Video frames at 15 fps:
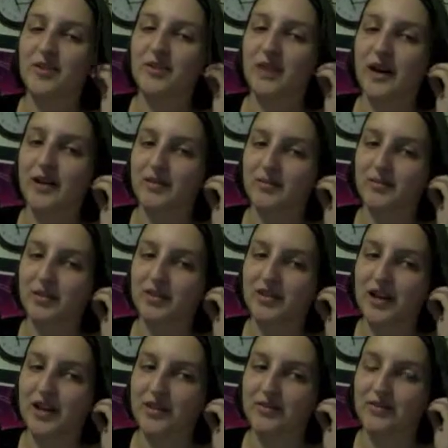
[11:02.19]
that was
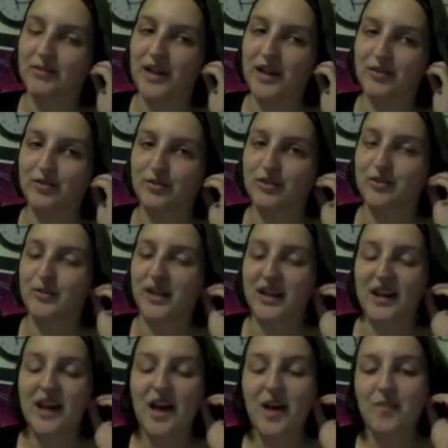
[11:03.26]
kind of natural to me.
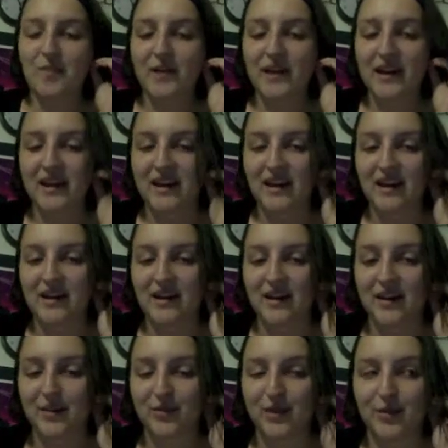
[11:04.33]
But
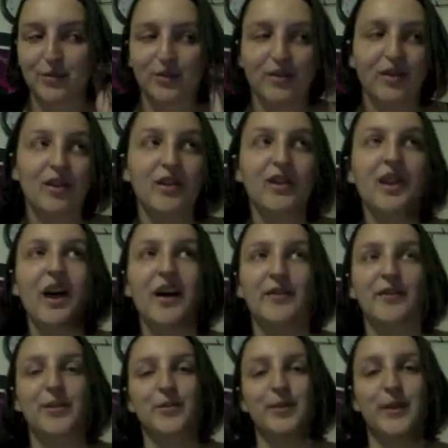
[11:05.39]
there were a lot of
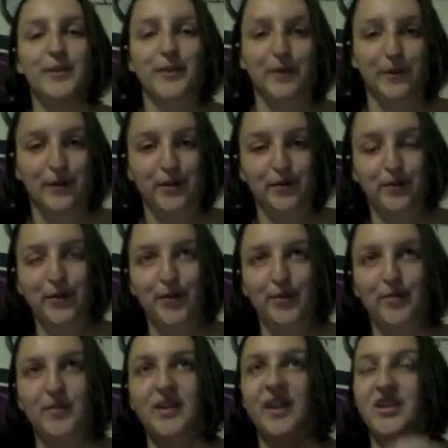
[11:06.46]
other people around the
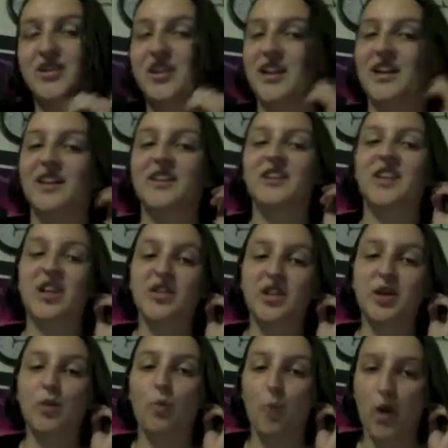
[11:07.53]
room touching
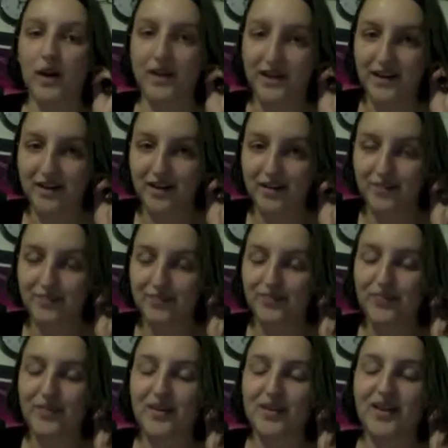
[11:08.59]
one ear.
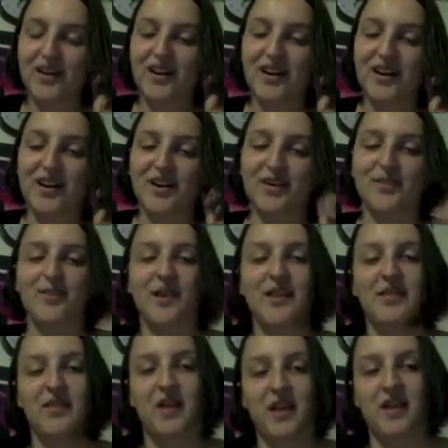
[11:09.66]

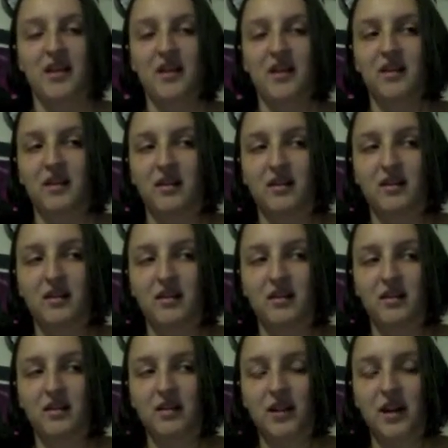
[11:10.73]
And then
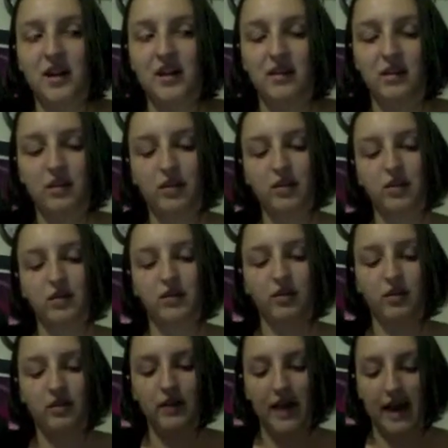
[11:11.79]
in the
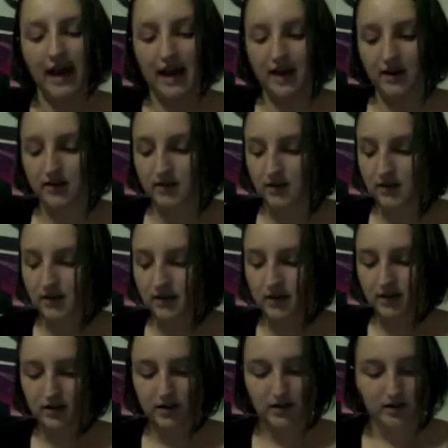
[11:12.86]
third act,
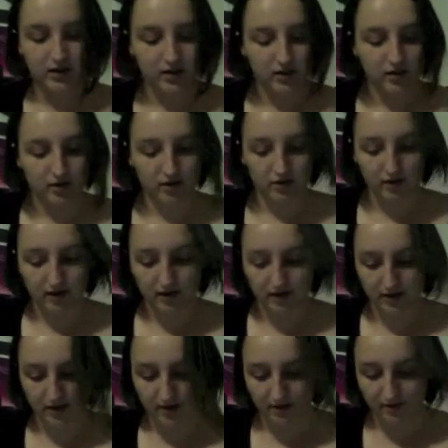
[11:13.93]

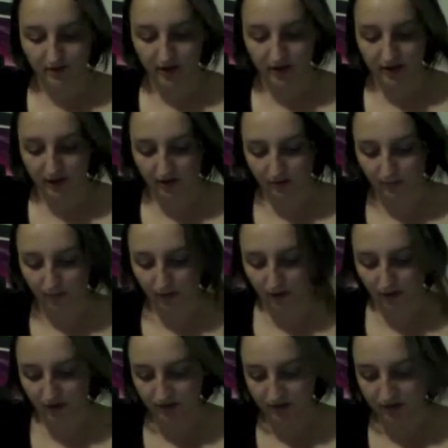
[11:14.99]
Nothing of
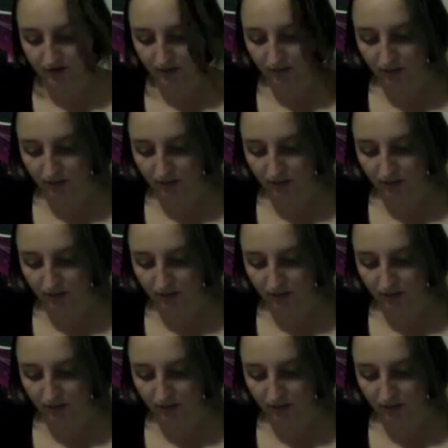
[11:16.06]
Words,